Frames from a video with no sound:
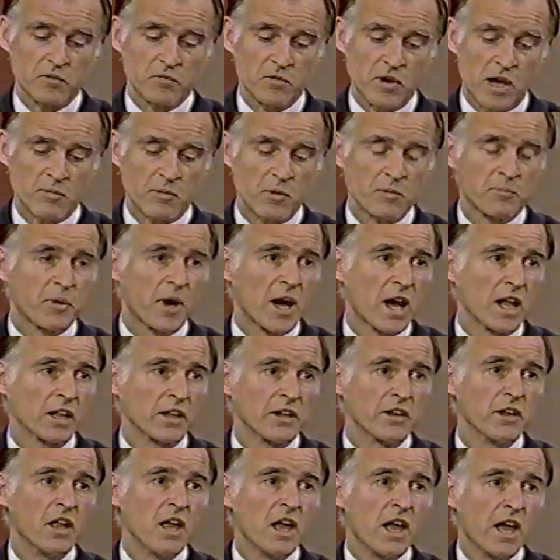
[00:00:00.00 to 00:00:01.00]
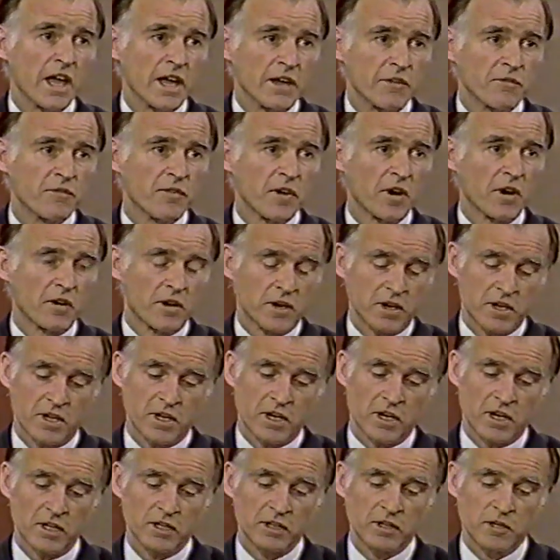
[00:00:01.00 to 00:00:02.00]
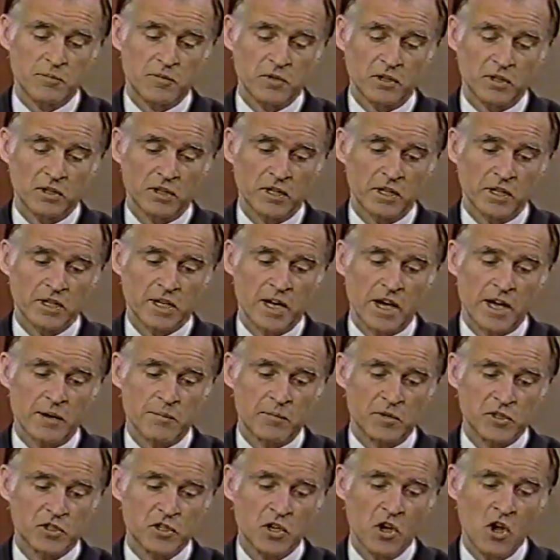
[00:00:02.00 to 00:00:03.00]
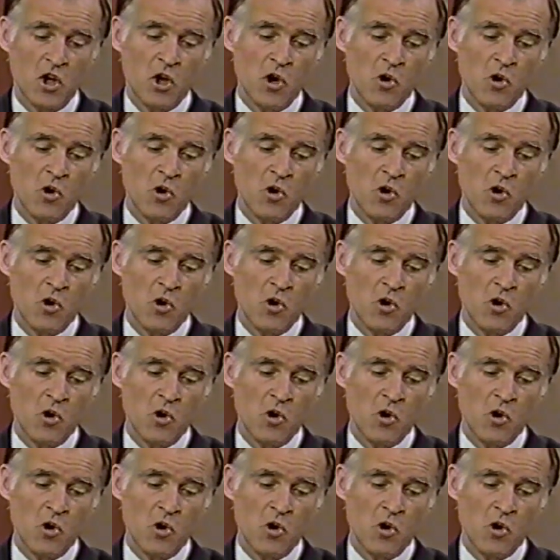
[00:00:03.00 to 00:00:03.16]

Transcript: Robert Pollin, a very uh, liberal economist.